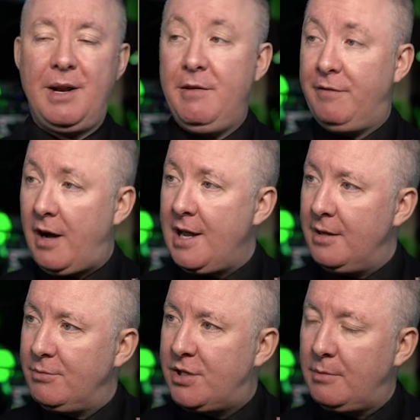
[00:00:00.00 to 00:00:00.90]
and invite
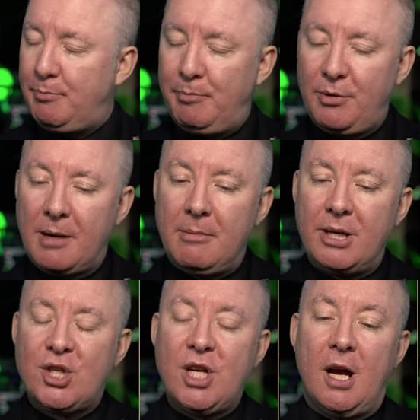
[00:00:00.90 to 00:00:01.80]
them to come on
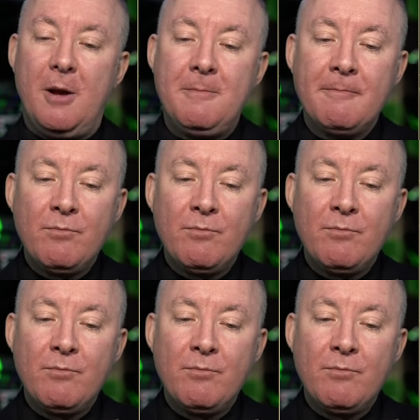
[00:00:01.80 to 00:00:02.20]
my show.